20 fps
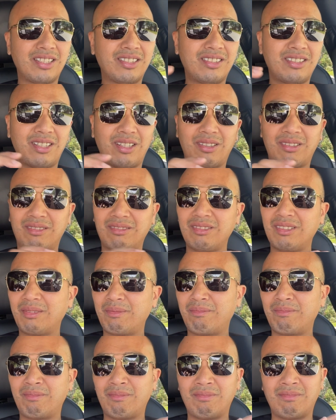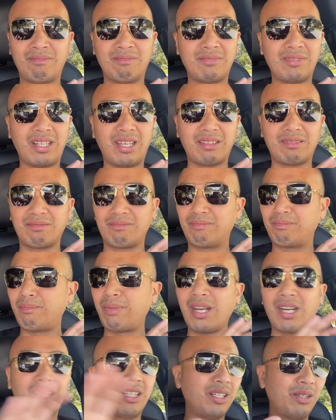So like
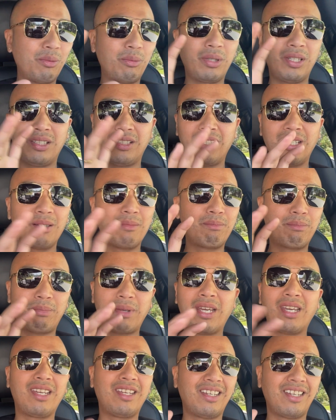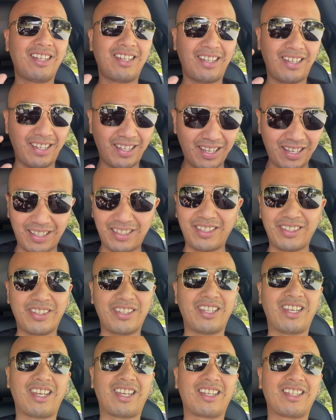barely, we didn't pay
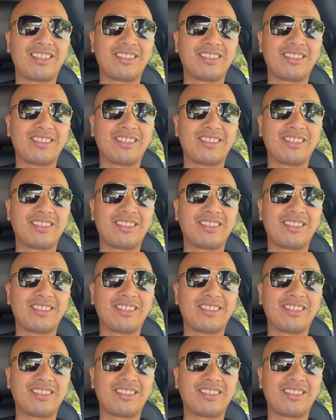anything.